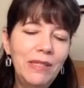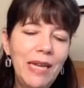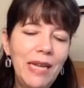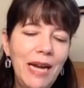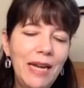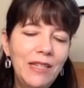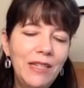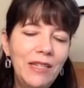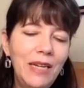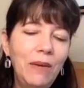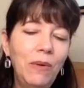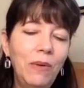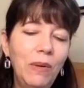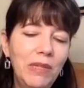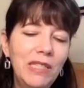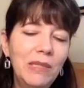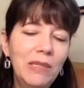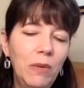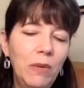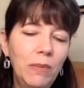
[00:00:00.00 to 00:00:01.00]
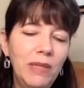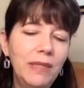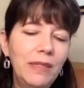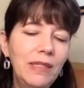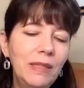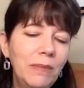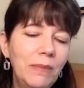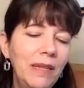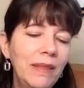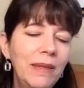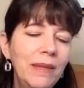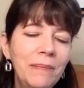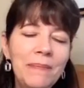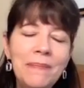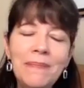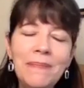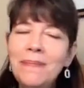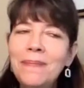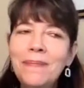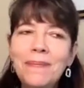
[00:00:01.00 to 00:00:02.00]
it's hashtag Women's Small Business Month.
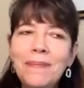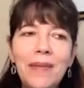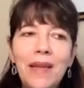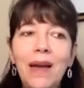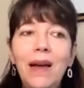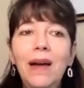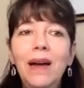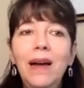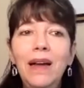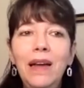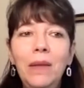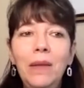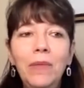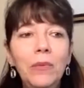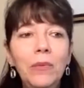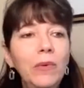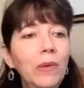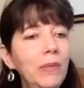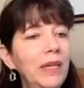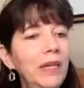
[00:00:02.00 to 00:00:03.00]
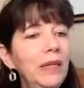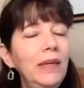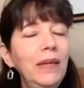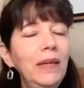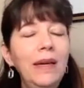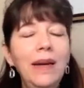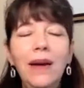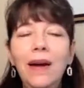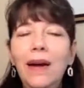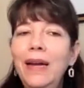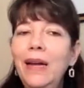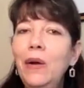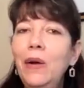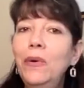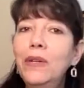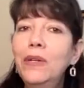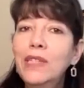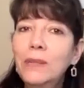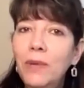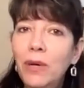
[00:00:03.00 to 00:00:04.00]
I am a woman. I
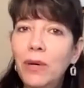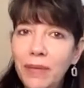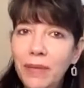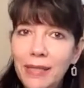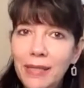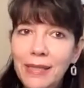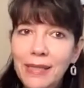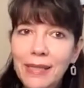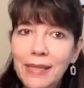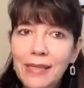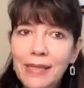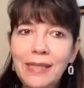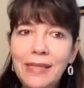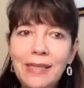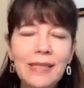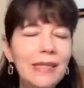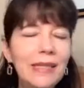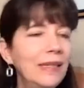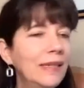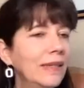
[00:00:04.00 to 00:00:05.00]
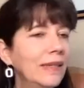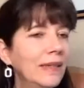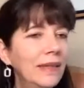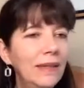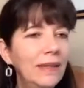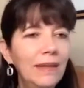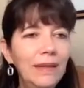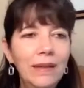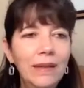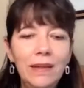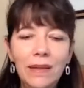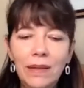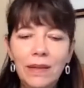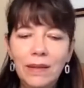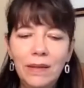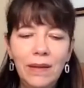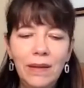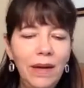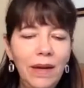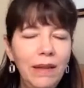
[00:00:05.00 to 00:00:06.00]
own a small business.
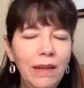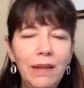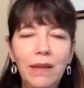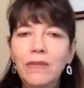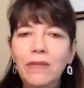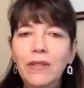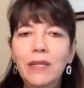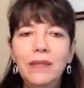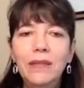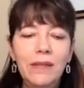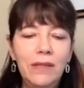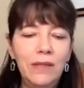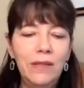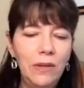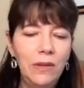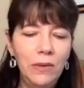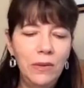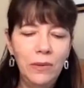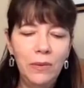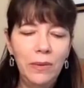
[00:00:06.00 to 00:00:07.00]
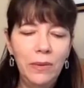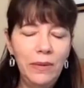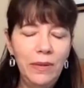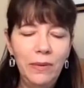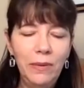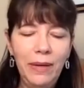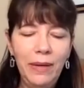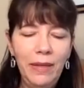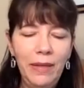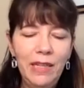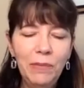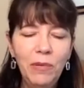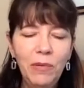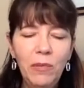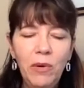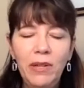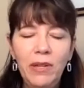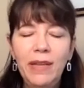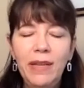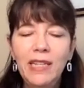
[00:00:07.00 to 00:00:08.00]
I love it. So, anything to
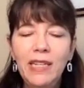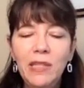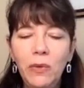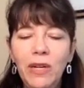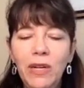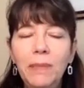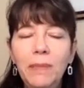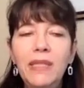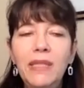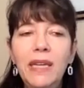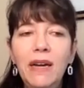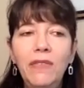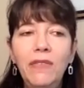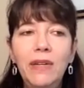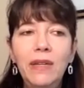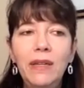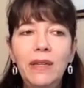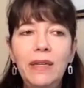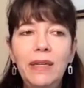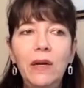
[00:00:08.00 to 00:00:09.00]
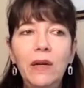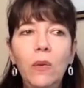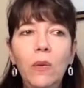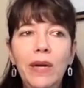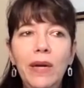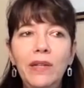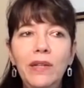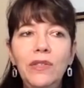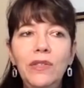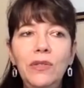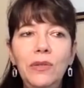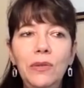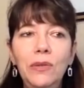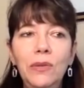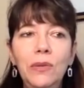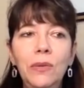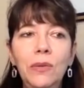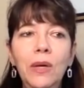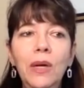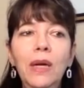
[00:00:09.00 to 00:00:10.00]
promote it, that's when I'm definitely going
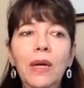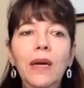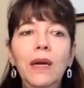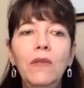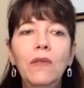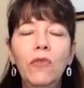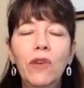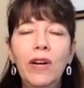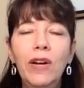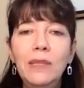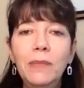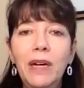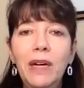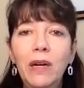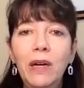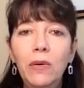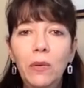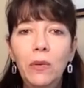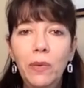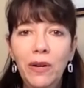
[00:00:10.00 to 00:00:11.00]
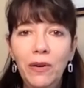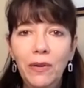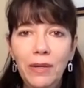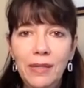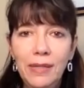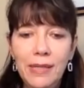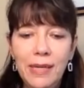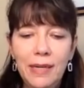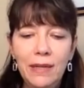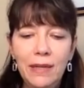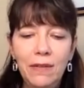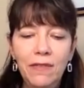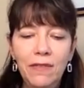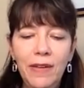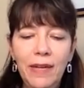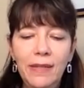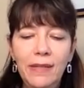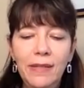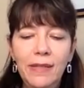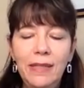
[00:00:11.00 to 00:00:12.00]
to raise my own awareness
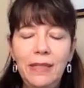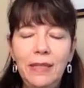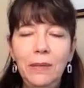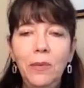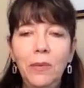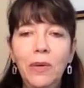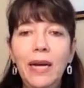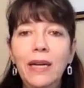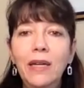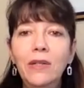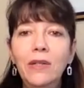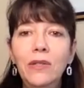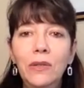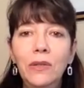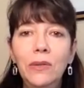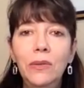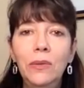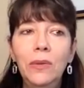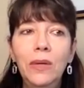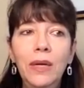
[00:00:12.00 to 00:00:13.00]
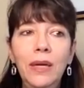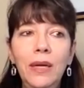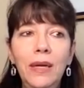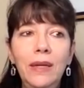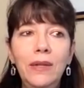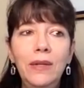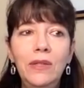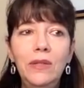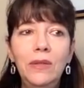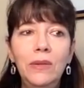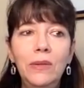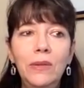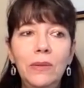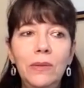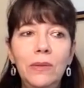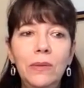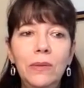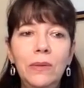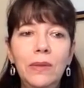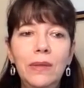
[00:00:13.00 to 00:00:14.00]
of and see what I can do
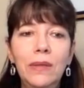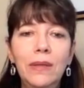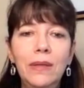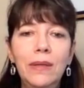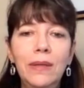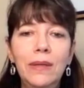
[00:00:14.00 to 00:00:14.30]
to,